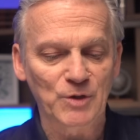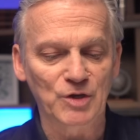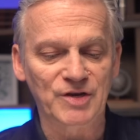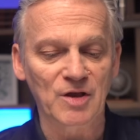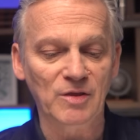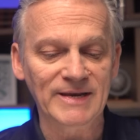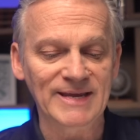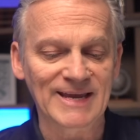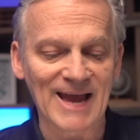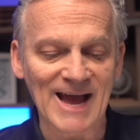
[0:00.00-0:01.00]

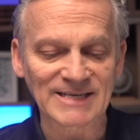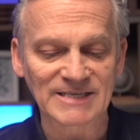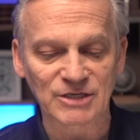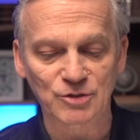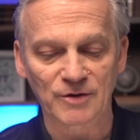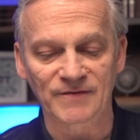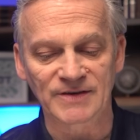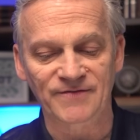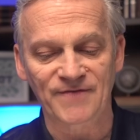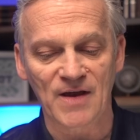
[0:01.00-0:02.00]
Utility gas
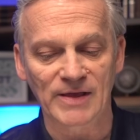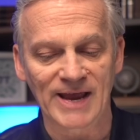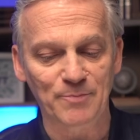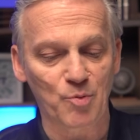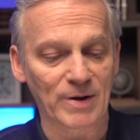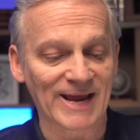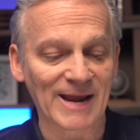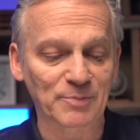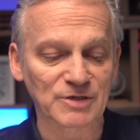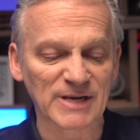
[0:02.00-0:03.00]
service fell
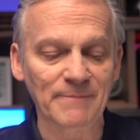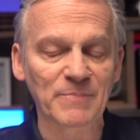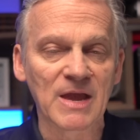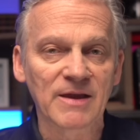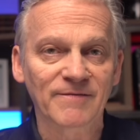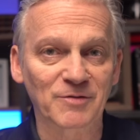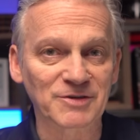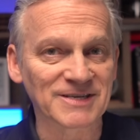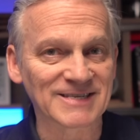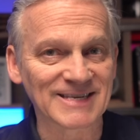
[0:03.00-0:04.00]
8.8%
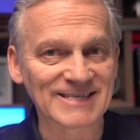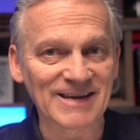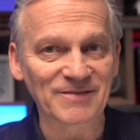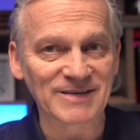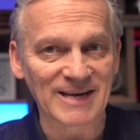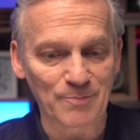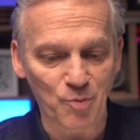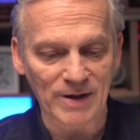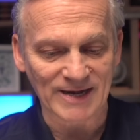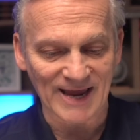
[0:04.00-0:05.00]
versus the
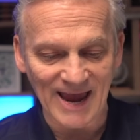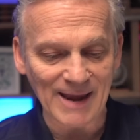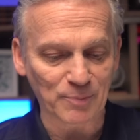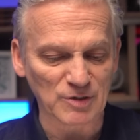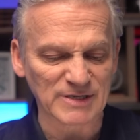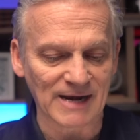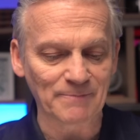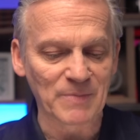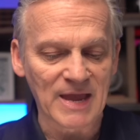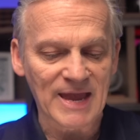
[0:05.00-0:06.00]

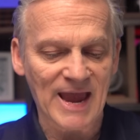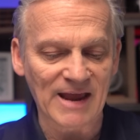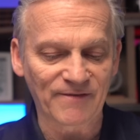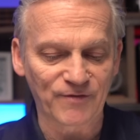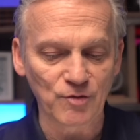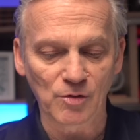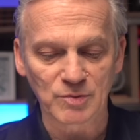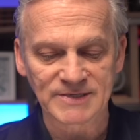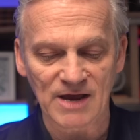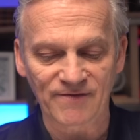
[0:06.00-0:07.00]
17.8%. And fuel
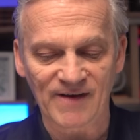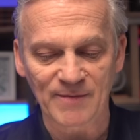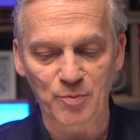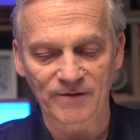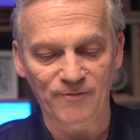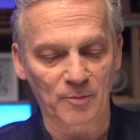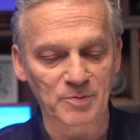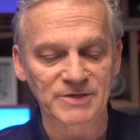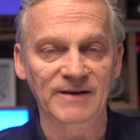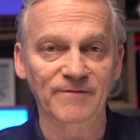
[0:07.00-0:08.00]
was down
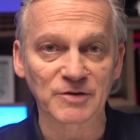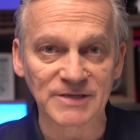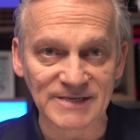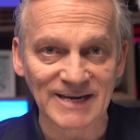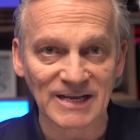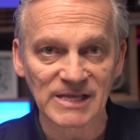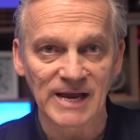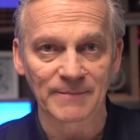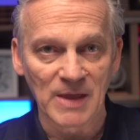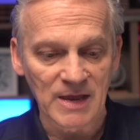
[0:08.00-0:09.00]
5.4% versus a
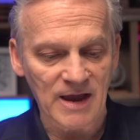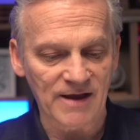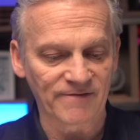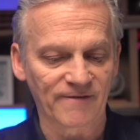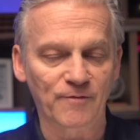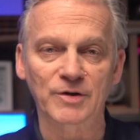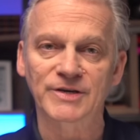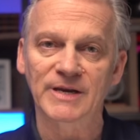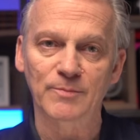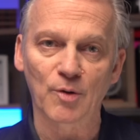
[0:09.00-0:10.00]
decline of
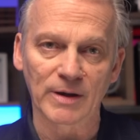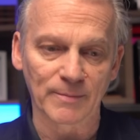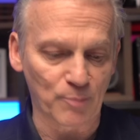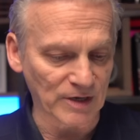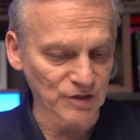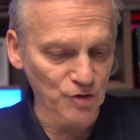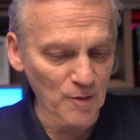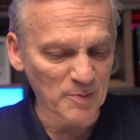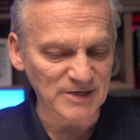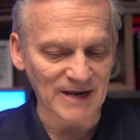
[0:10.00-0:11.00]

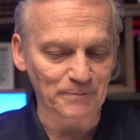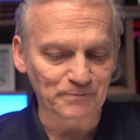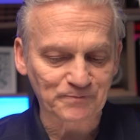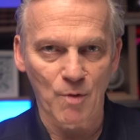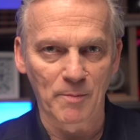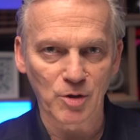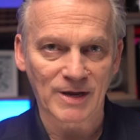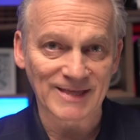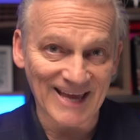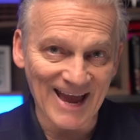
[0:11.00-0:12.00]
14.2%. When we
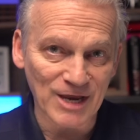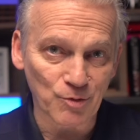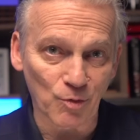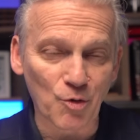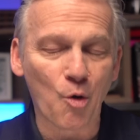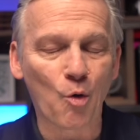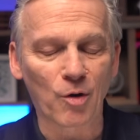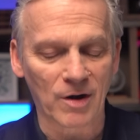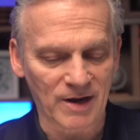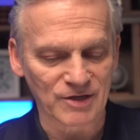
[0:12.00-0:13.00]
look at the annual
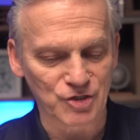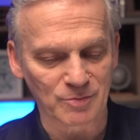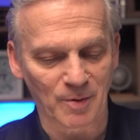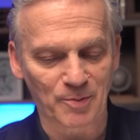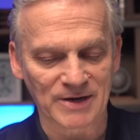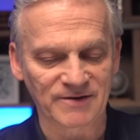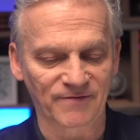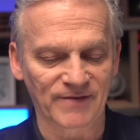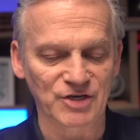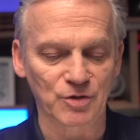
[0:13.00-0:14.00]
core consumer price
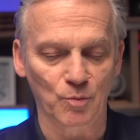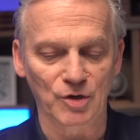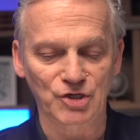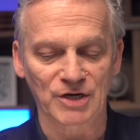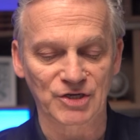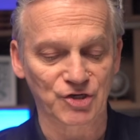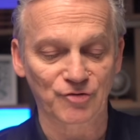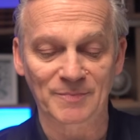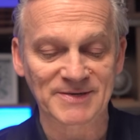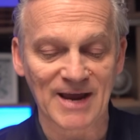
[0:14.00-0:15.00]
inflation, which
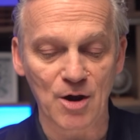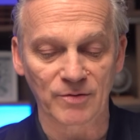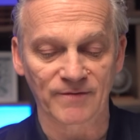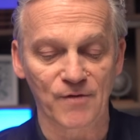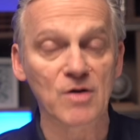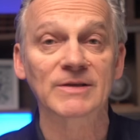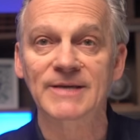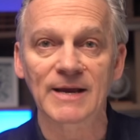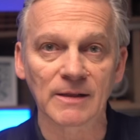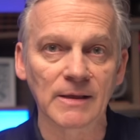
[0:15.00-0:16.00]
strips out
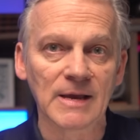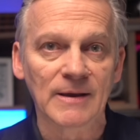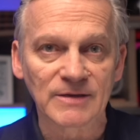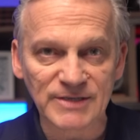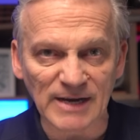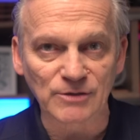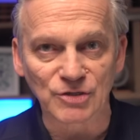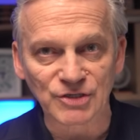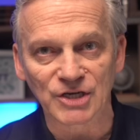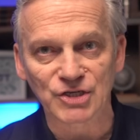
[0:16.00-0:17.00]
volatile
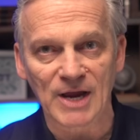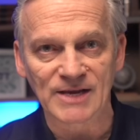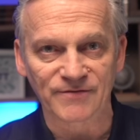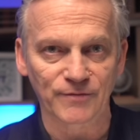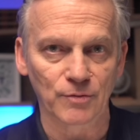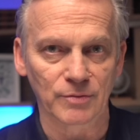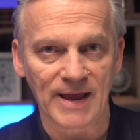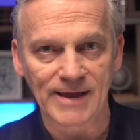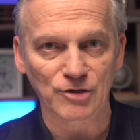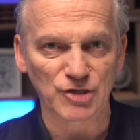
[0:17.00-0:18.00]
sectors such as food,
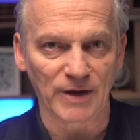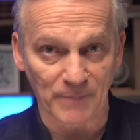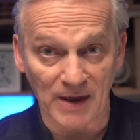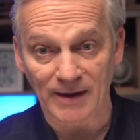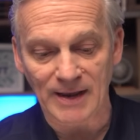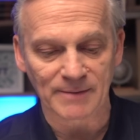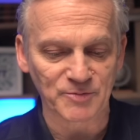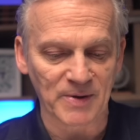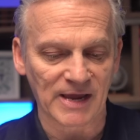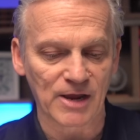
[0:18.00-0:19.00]
energy, and again, I'm
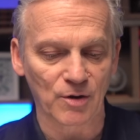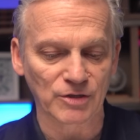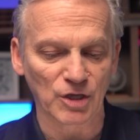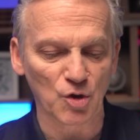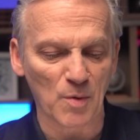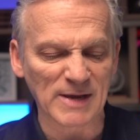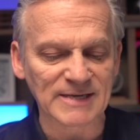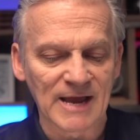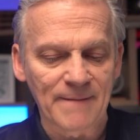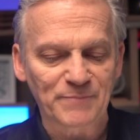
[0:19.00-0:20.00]
speaking here in the
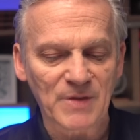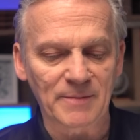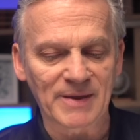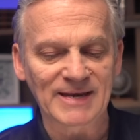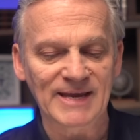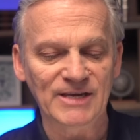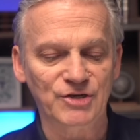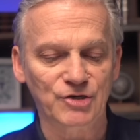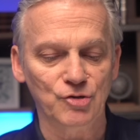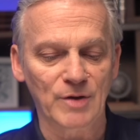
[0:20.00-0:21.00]
US, it
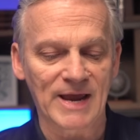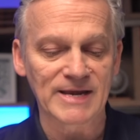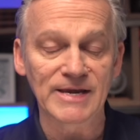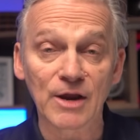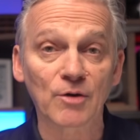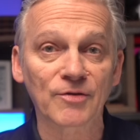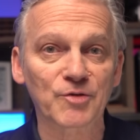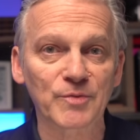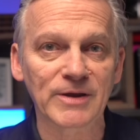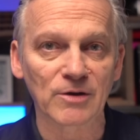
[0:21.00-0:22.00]
eased to a near
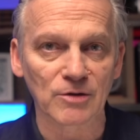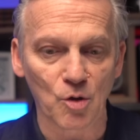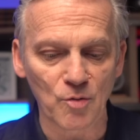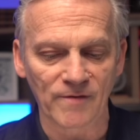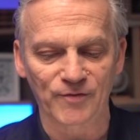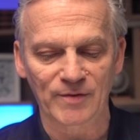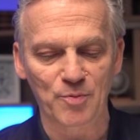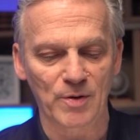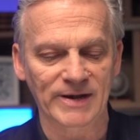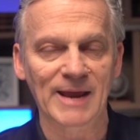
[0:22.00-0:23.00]
three-year low of
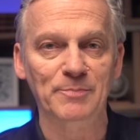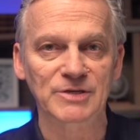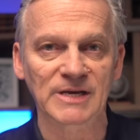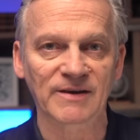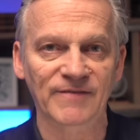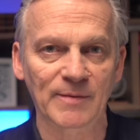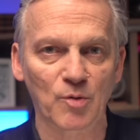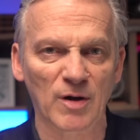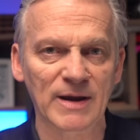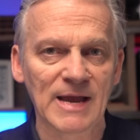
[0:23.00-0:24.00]
3.8% in
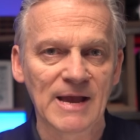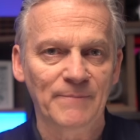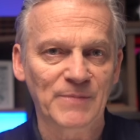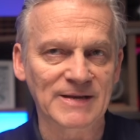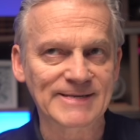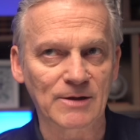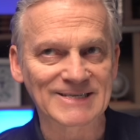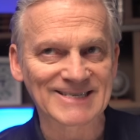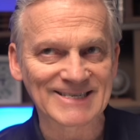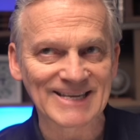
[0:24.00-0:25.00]
February. That's down
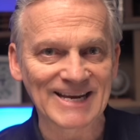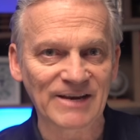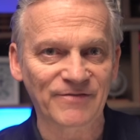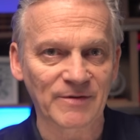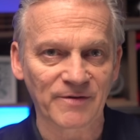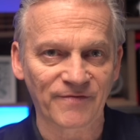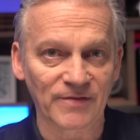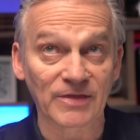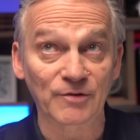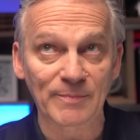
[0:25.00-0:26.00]
slightly from the
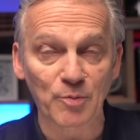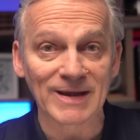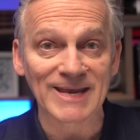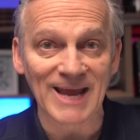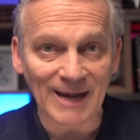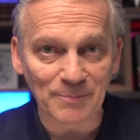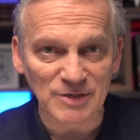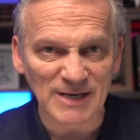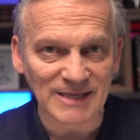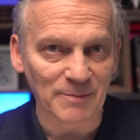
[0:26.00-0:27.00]

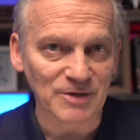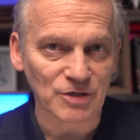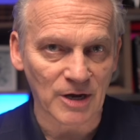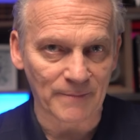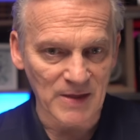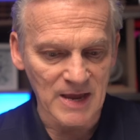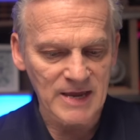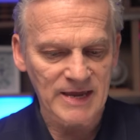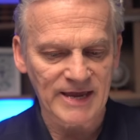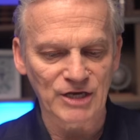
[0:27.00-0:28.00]
3.9% that we saw
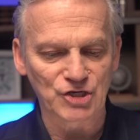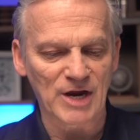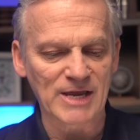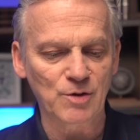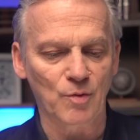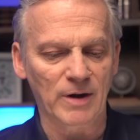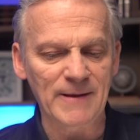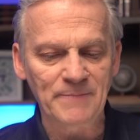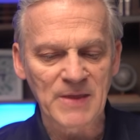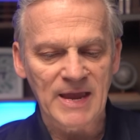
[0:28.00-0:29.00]
in
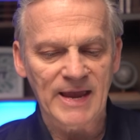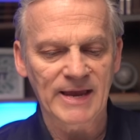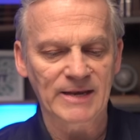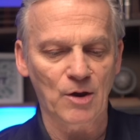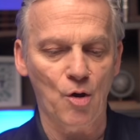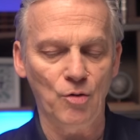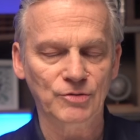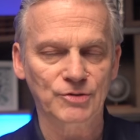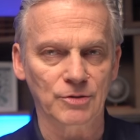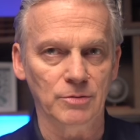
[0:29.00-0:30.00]
January. It
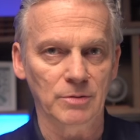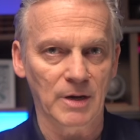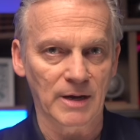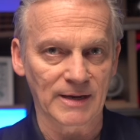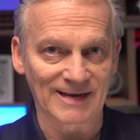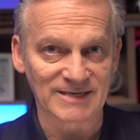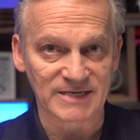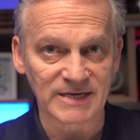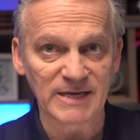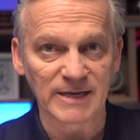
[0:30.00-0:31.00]
also
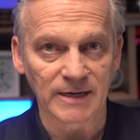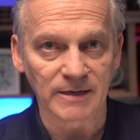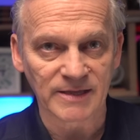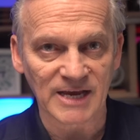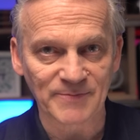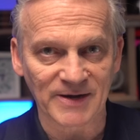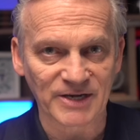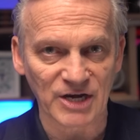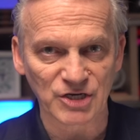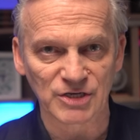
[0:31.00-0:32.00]
exceeded the
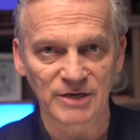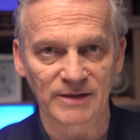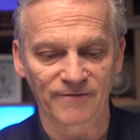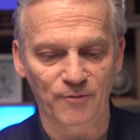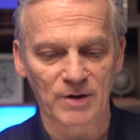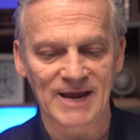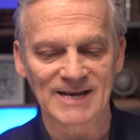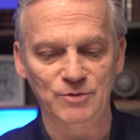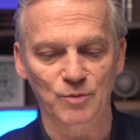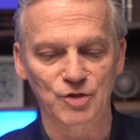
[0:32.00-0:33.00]
expectations and the
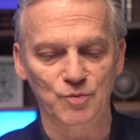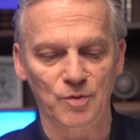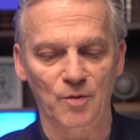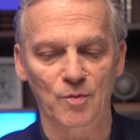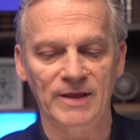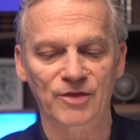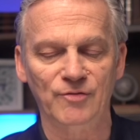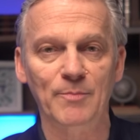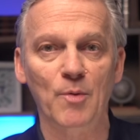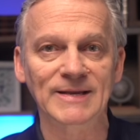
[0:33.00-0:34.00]
forecasts, which were only
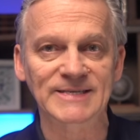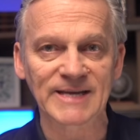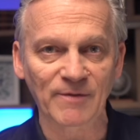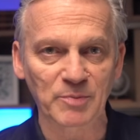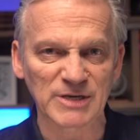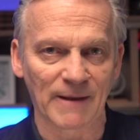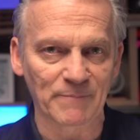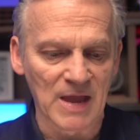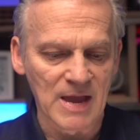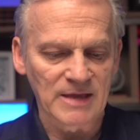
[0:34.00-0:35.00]

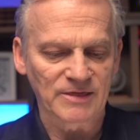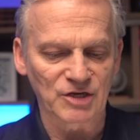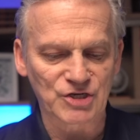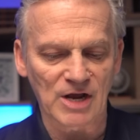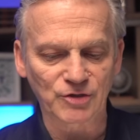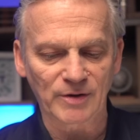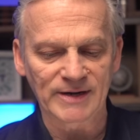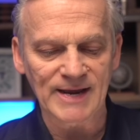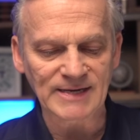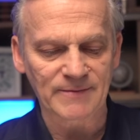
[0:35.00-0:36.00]
3.7%. The shelter
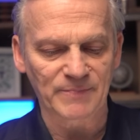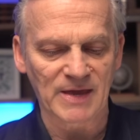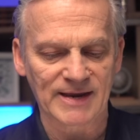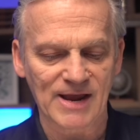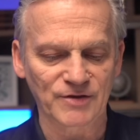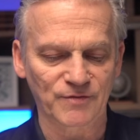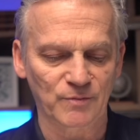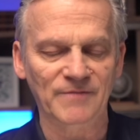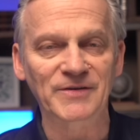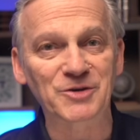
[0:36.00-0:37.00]
index, that accounts for roughly